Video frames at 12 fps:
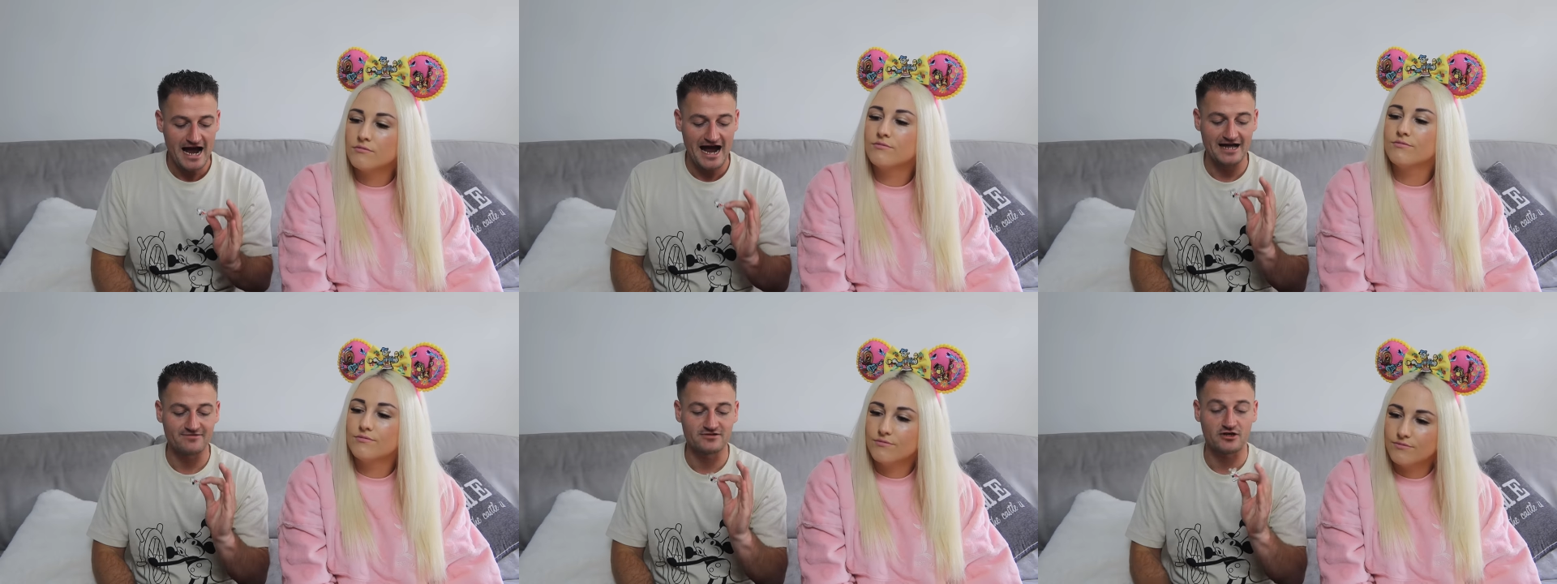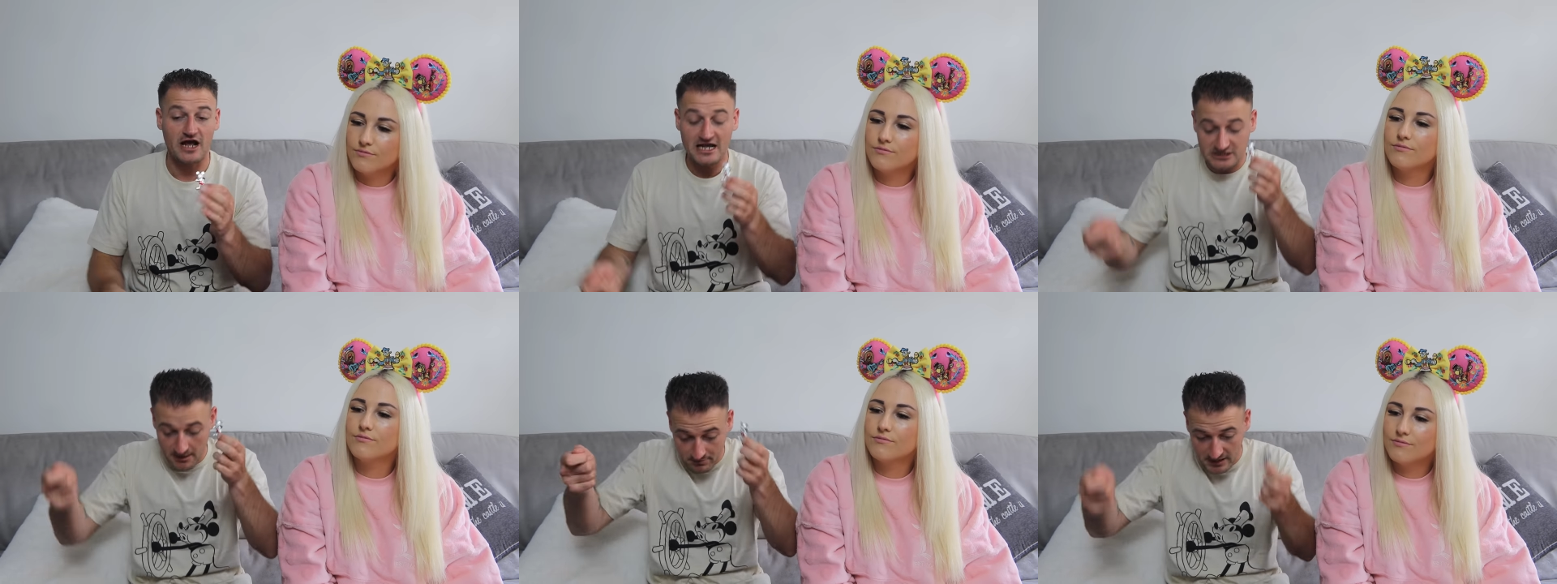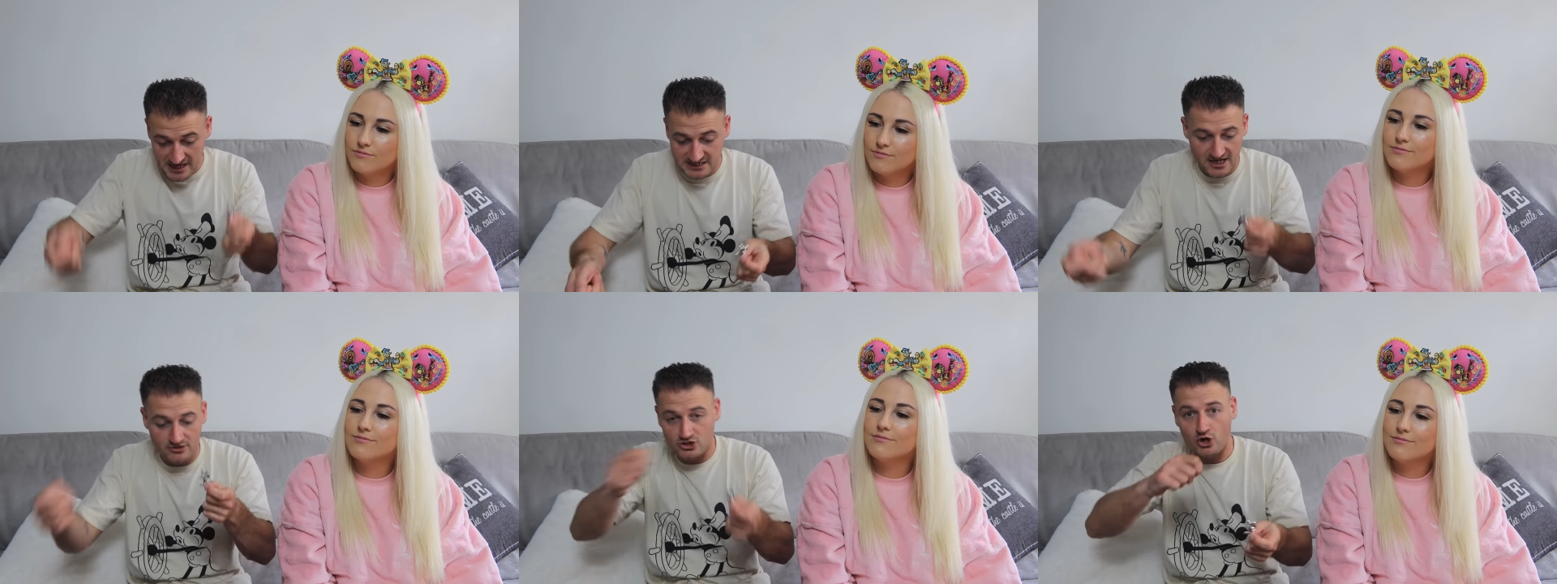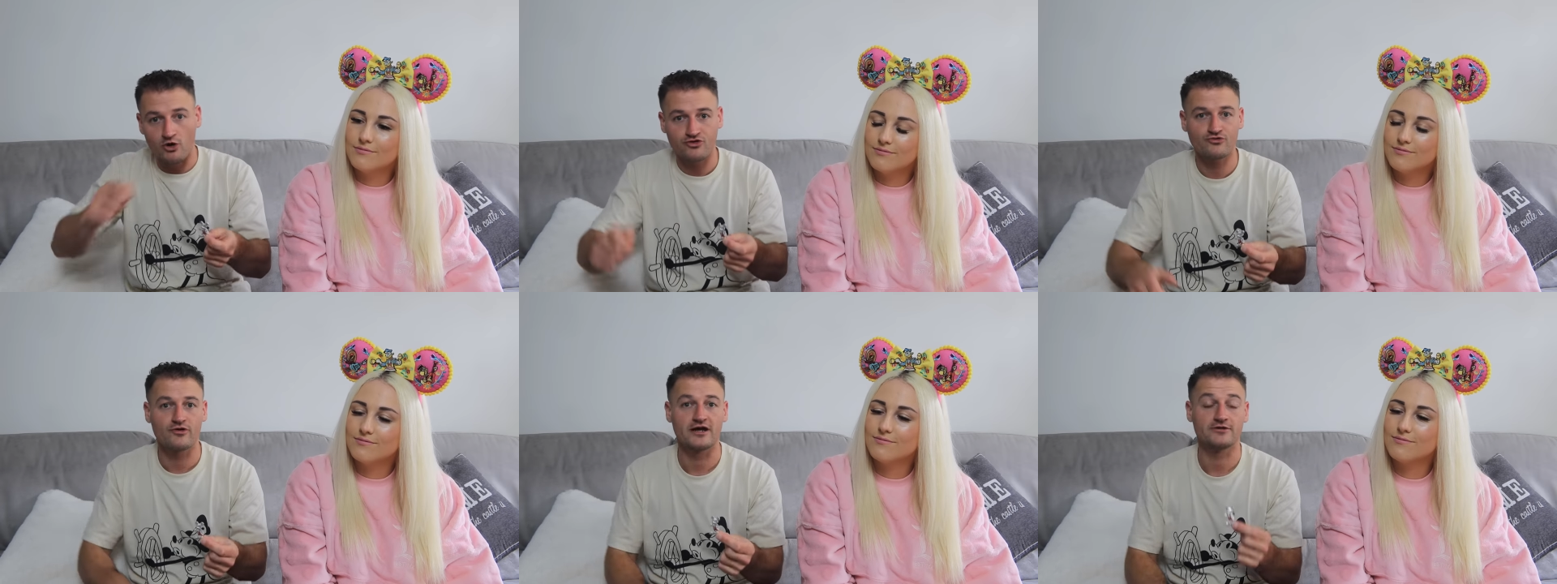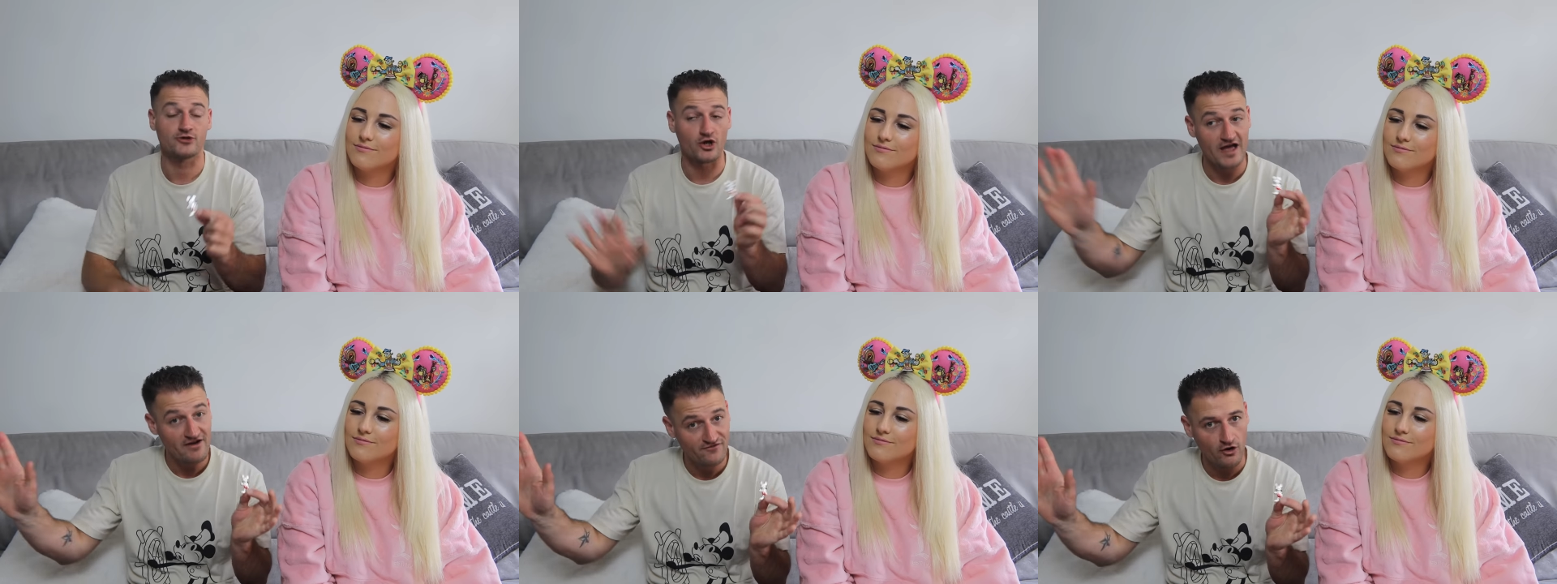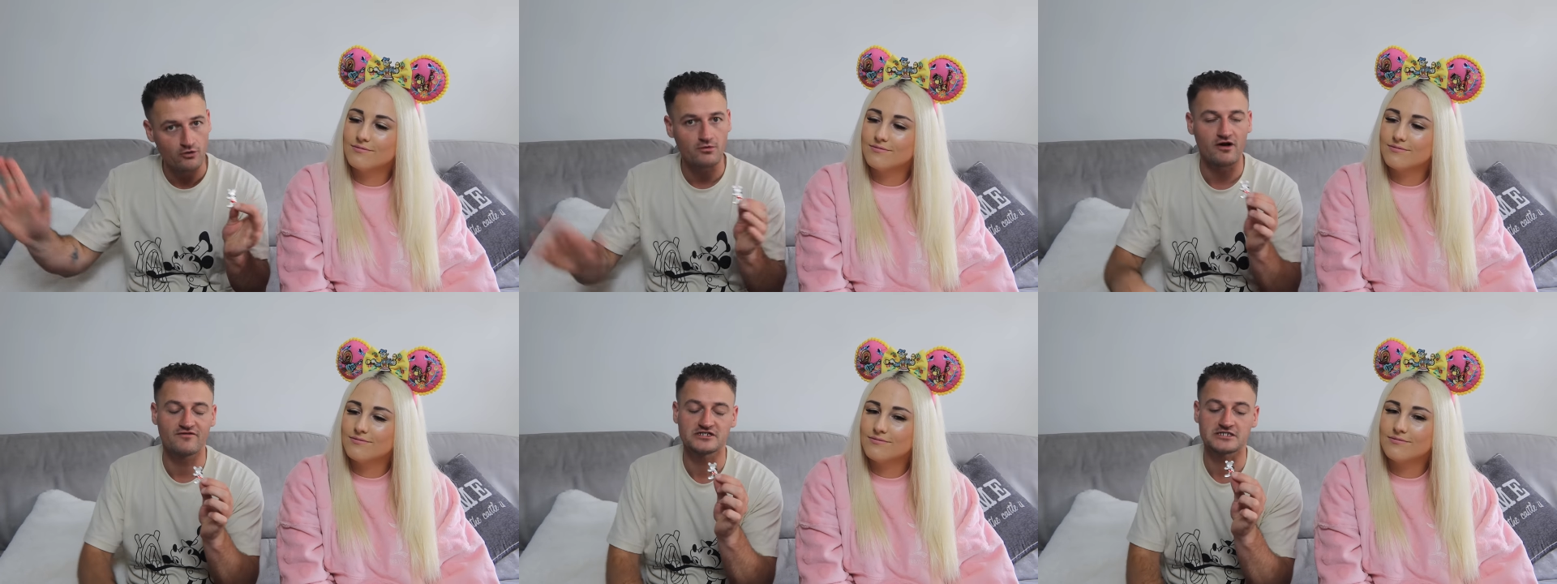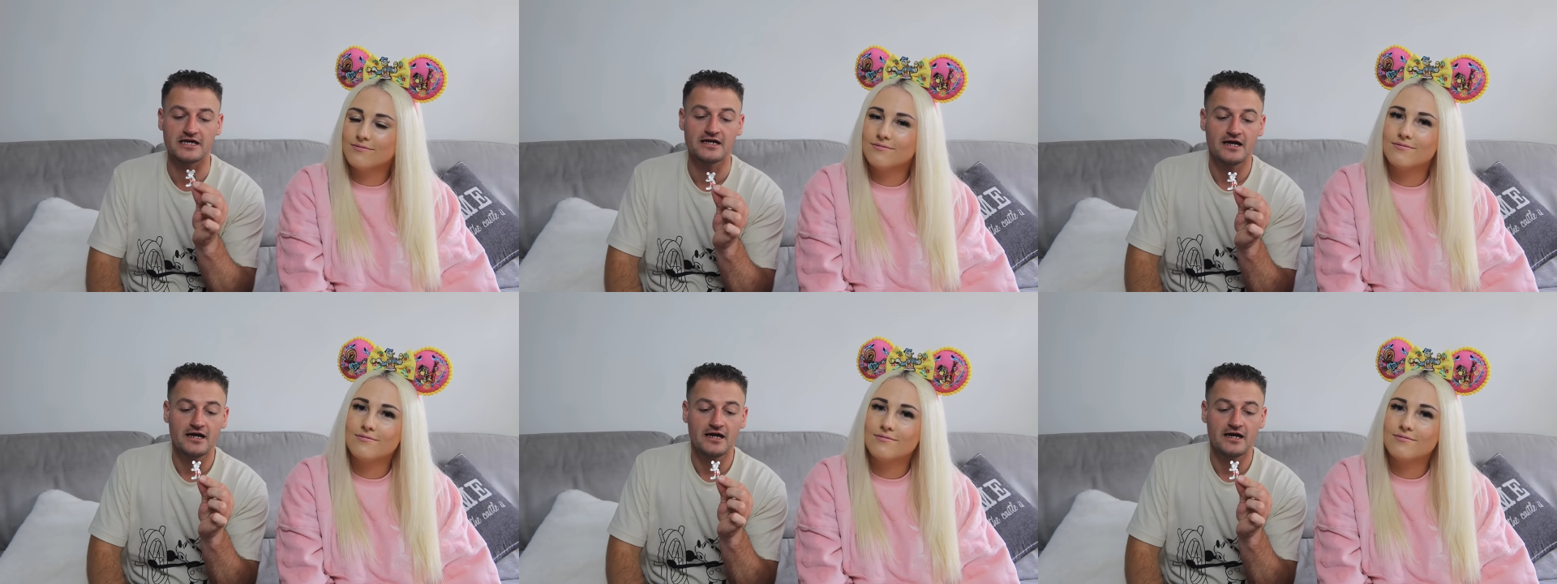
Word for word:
Speaker 1: And as they place it down to go through it, not their fault, obviously,